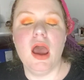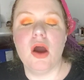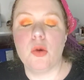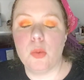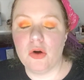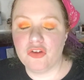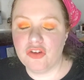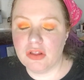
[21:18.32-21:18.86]
Or
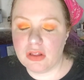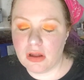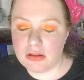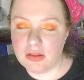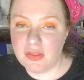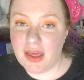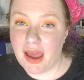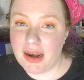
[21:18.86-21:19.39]
while she's
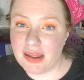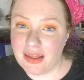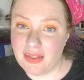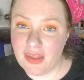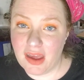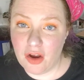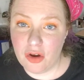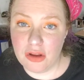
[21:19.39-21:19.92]
locked in the attic
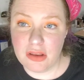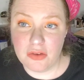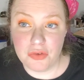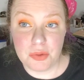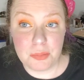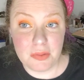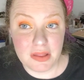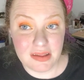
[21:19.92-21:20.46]
and they are in
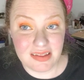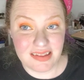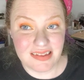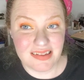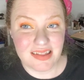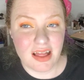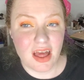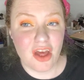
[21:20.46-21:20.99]
different
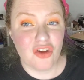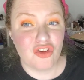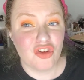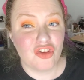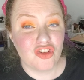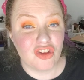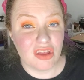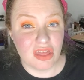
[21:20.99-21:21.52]
places.
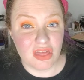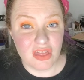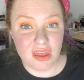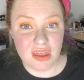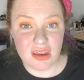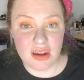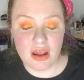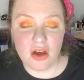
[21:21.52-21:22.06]
She
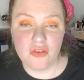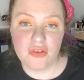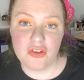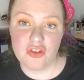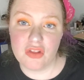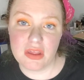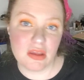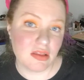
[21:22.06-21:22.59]
then
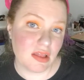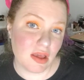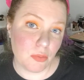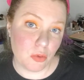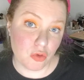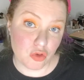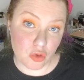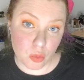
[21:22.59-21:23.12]
eventually is
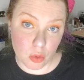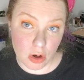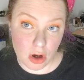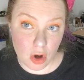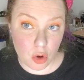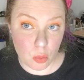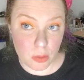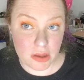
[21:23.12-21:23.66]
able to
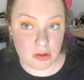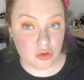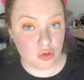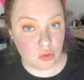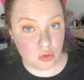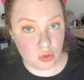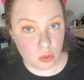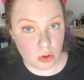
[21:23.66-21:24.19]
work her way
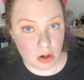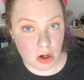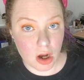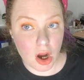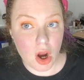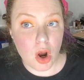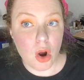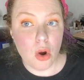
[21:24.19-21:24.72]
to New
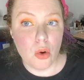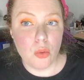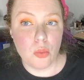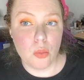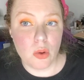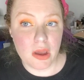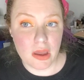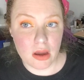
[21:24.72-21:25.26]
York,
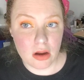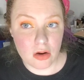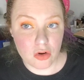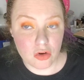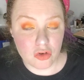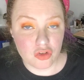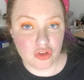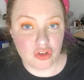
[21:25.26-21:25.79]

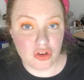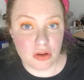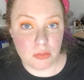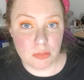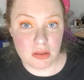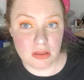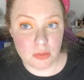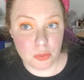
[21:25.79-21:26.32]
where she
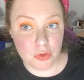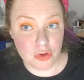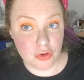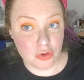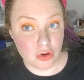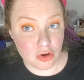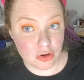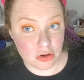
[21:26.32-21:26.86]
meets up with
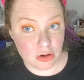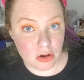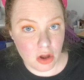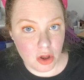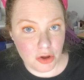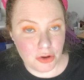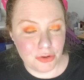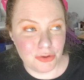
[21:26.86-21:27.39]
her daughter,
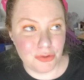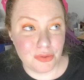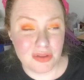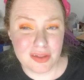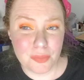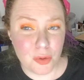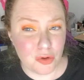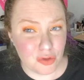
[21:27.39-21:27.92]
who
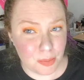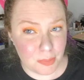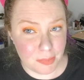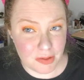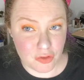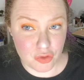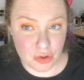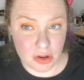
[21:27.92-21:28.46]
is supposed to be
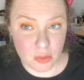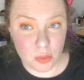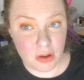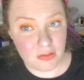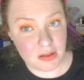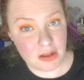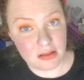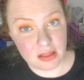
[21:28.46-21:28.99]
being treated
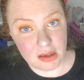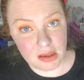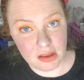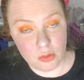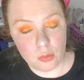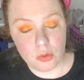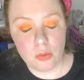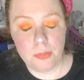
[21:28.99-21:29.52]
well and as an
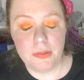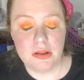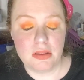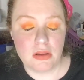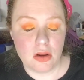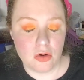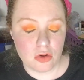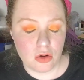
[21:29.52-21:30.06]
equal, but
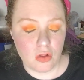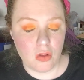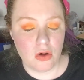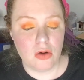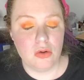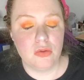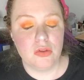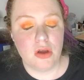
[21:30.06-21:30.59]
is
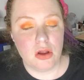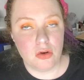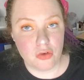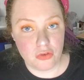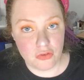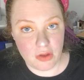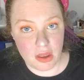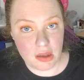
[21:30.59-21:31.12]
underclothed,
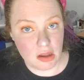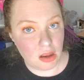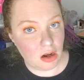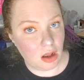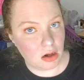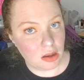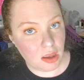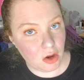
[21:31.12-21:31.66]
underfed,
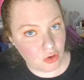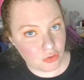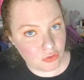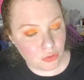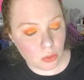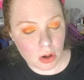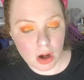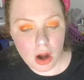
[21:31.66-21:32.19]
and uncared
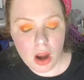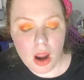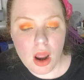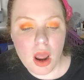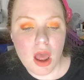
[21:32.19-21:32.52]
for,